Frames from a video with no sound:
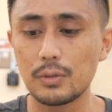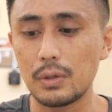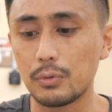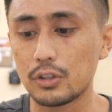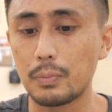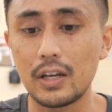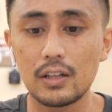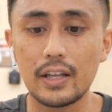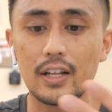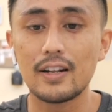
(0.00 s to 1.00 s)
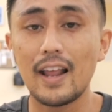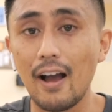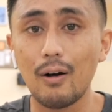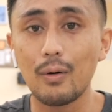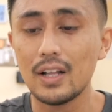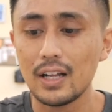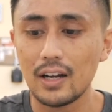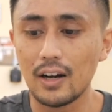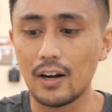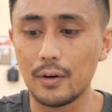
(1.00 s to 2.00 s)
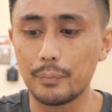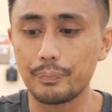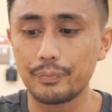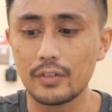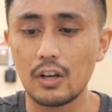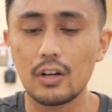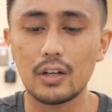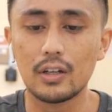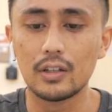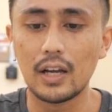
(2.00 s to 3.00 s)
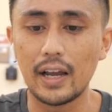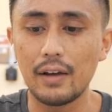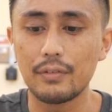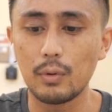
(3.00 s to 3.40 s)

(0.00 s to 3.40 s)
people speculating now. I have it